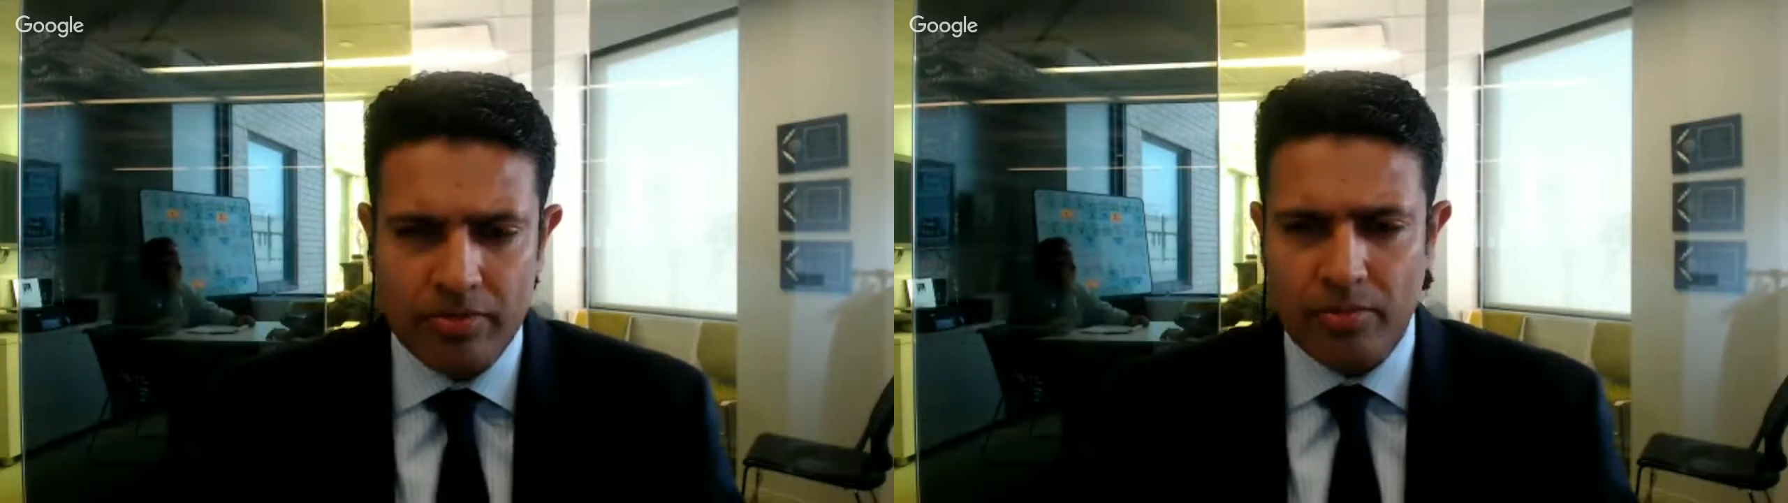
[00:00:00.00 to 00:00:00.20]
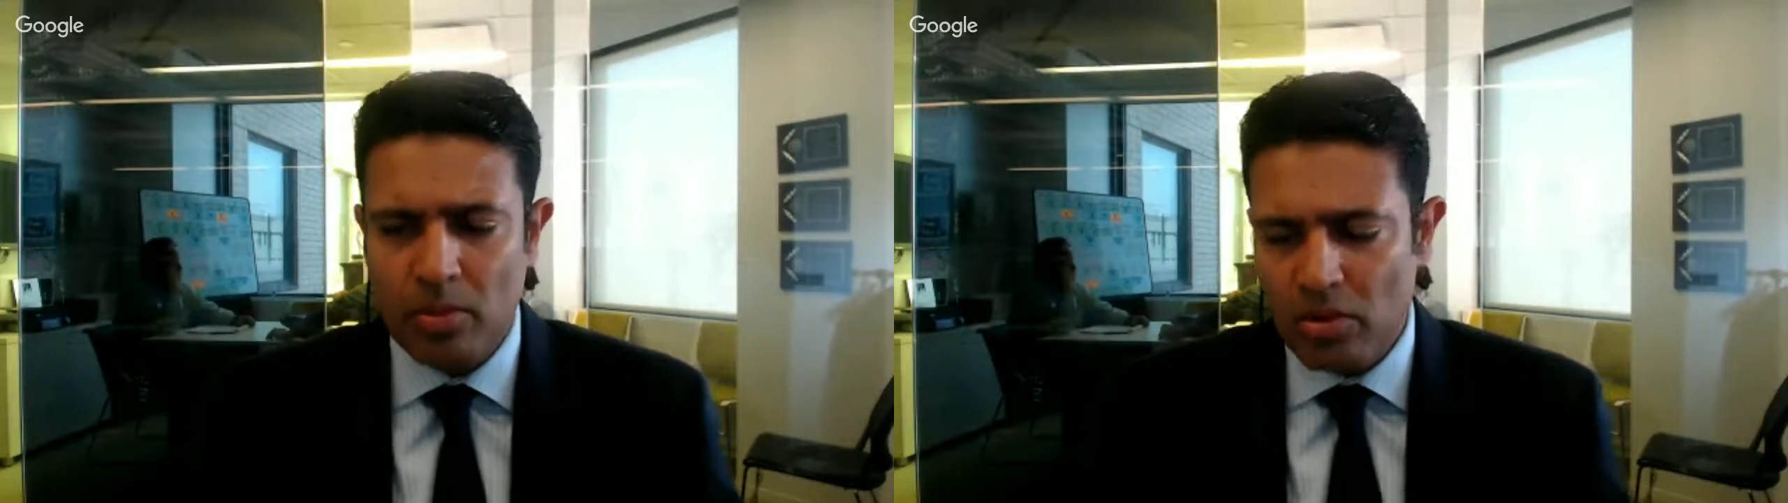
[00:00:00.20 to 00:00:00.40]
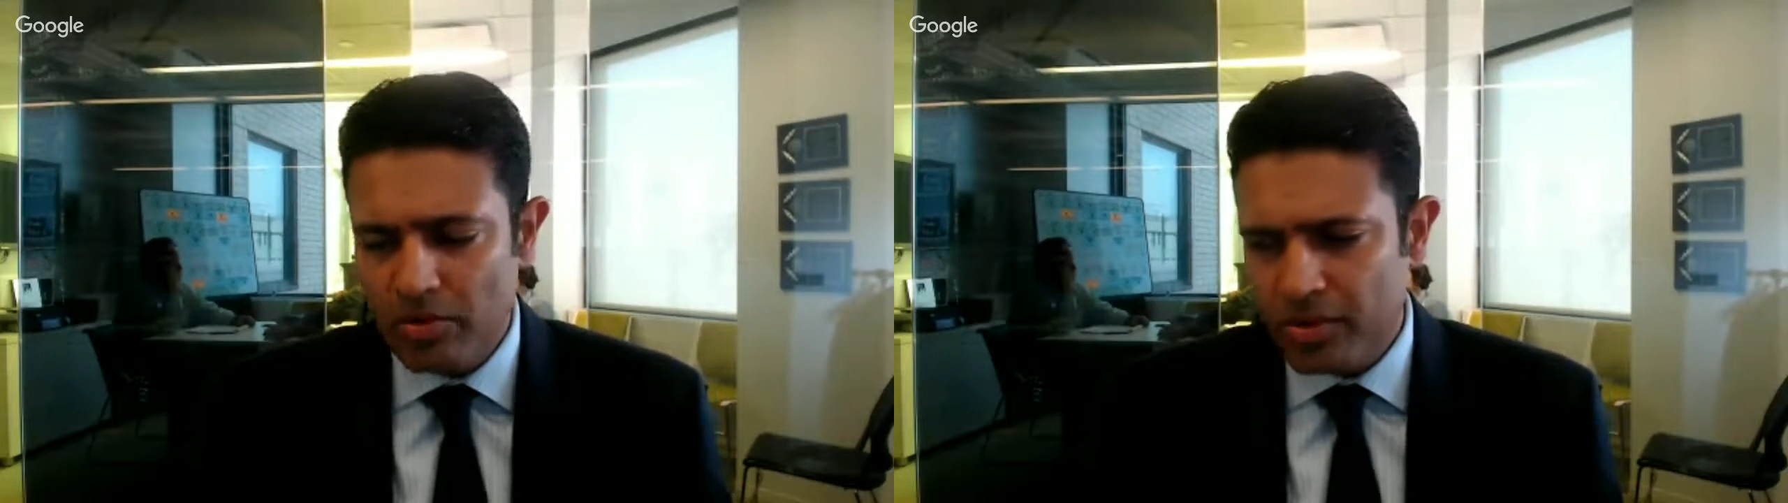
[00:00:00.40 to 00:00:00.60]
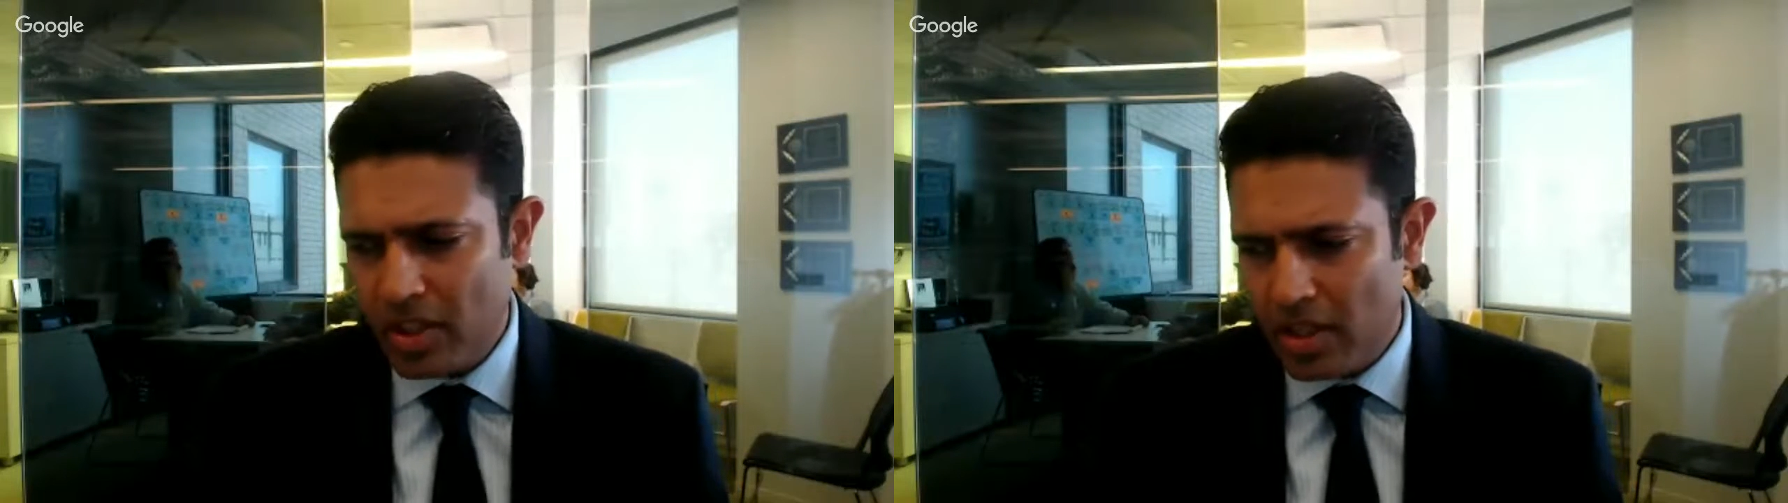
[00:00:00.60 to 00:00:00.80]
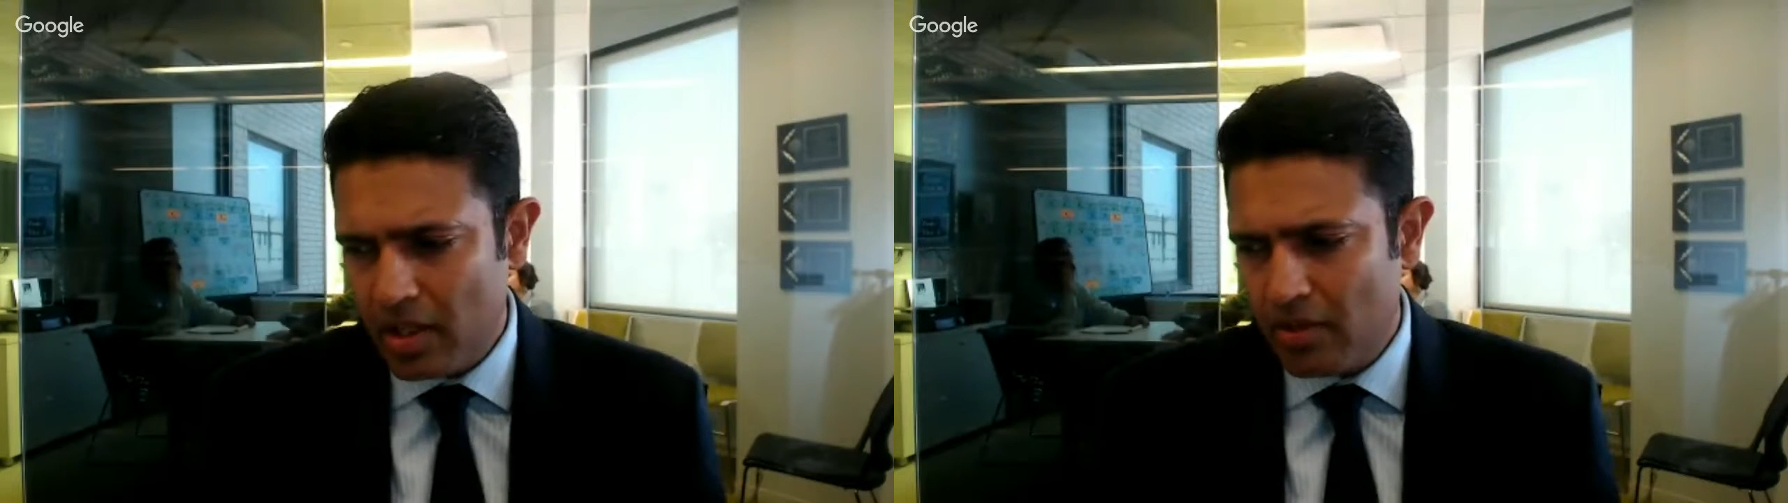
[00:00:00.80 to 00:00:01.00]
moved
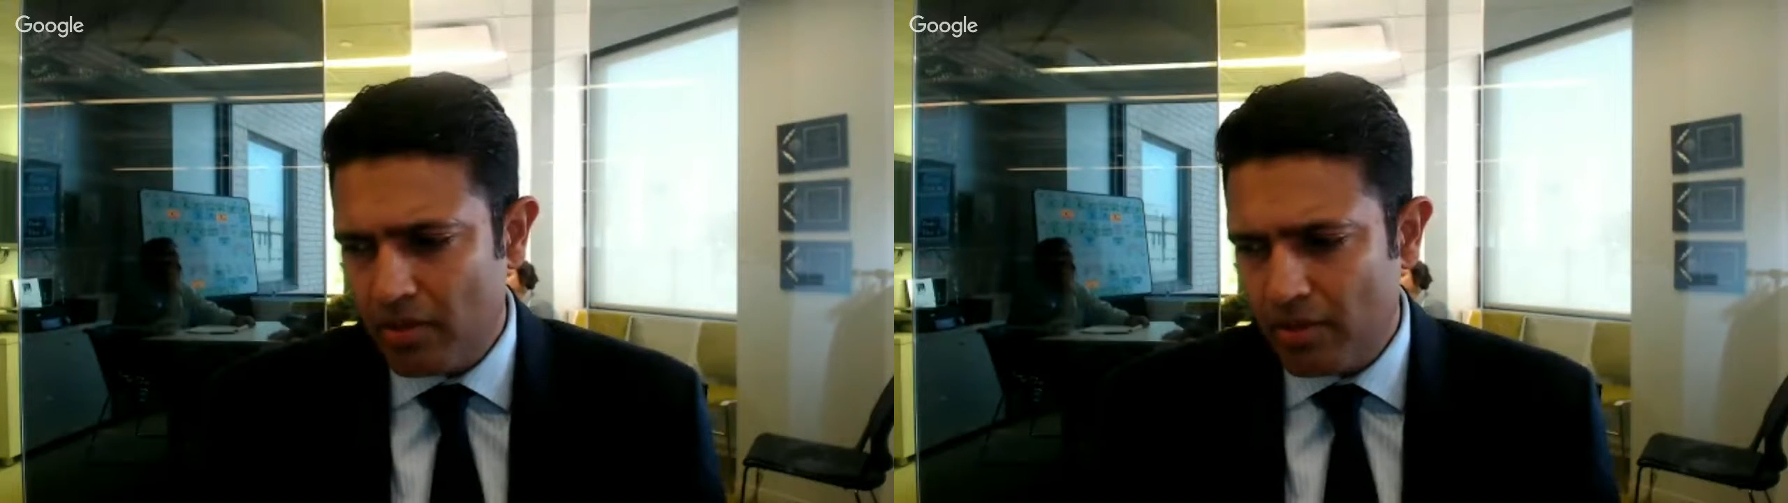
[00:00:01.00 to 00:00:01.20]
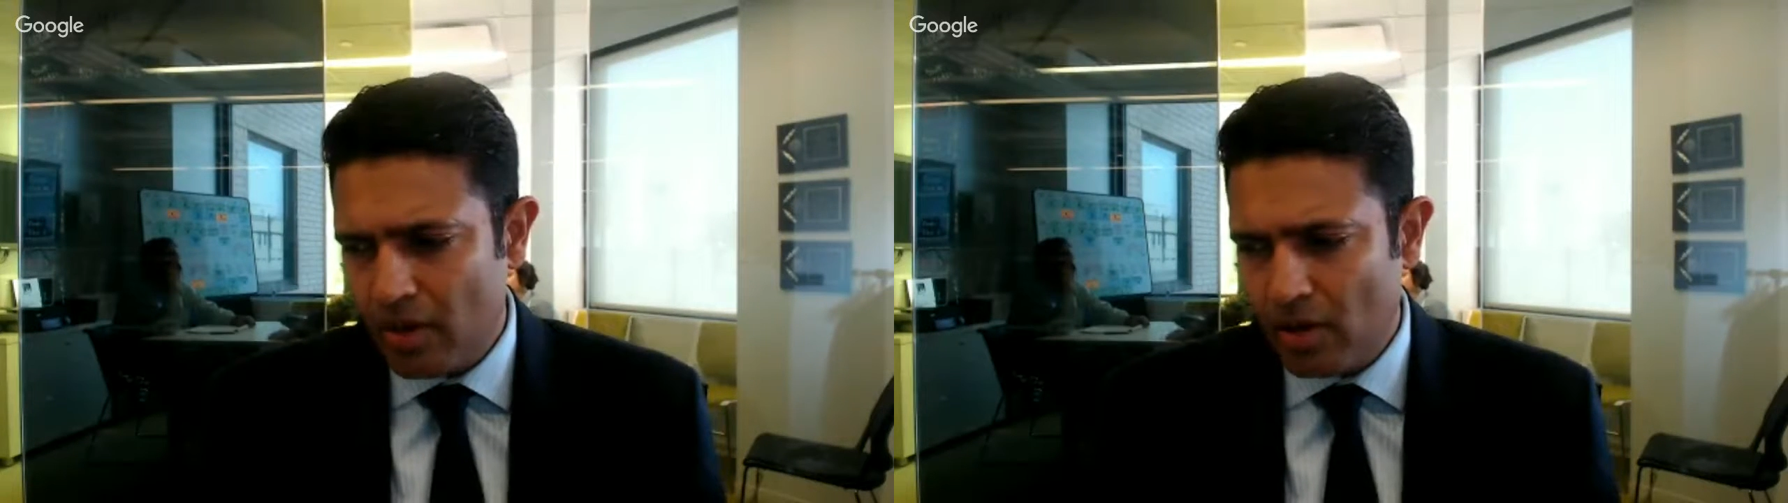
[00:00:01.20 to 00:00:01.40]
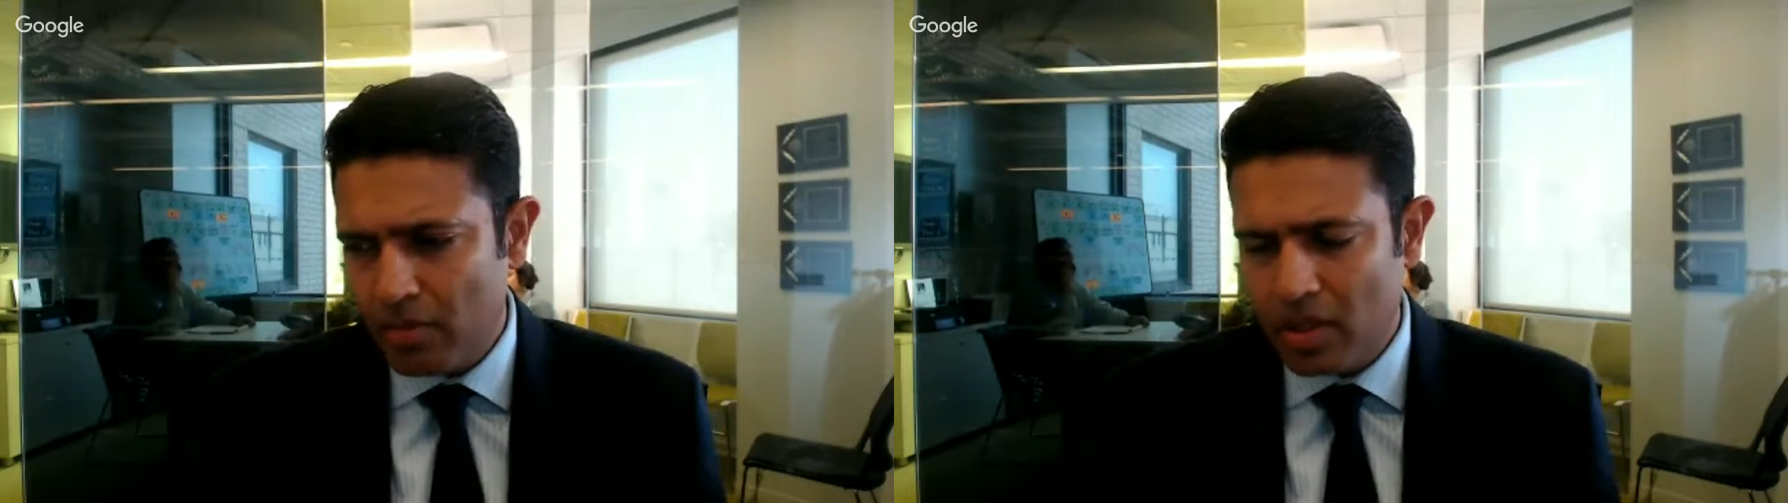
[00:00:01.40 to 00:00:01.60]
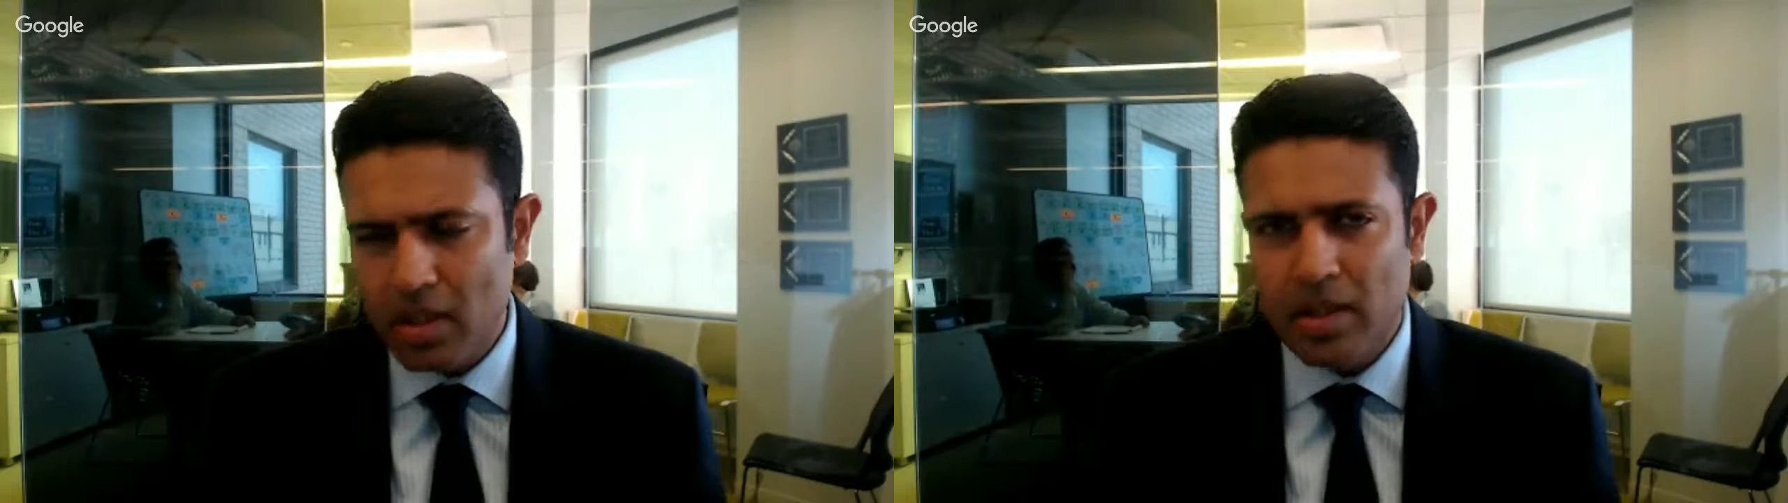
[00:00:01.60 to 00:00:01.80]
in from